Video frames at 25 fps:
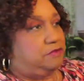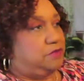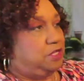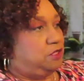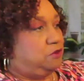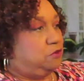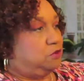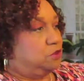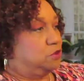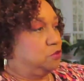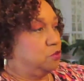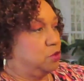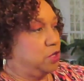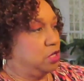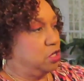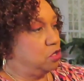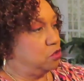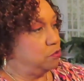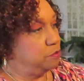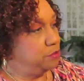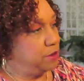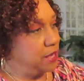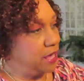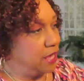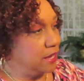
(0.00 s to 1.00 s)
it was
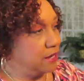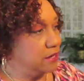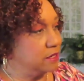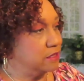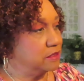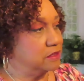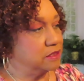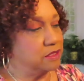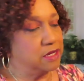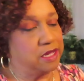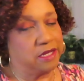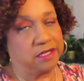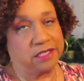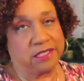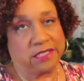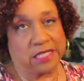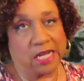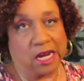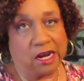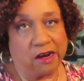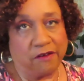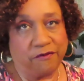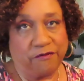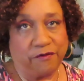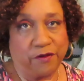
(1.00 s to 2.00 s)
well packaged, had
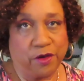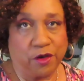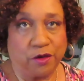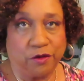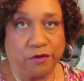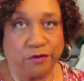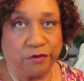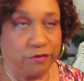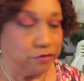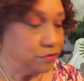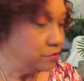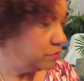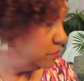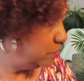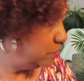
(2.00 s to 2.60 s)
styrofoam.